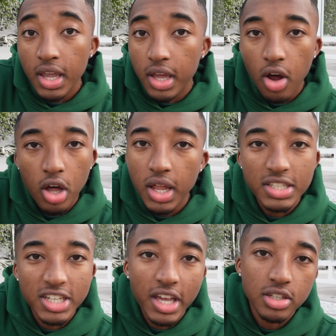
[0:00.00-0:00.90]
And all I
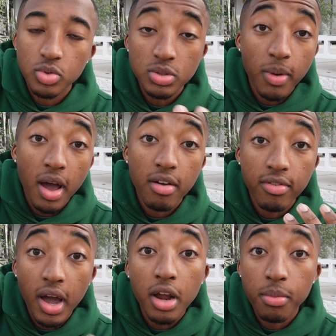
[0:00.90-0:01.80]
changed was my
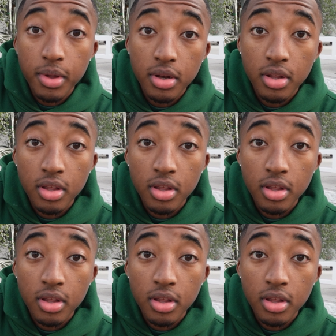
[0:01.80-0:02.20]
environment.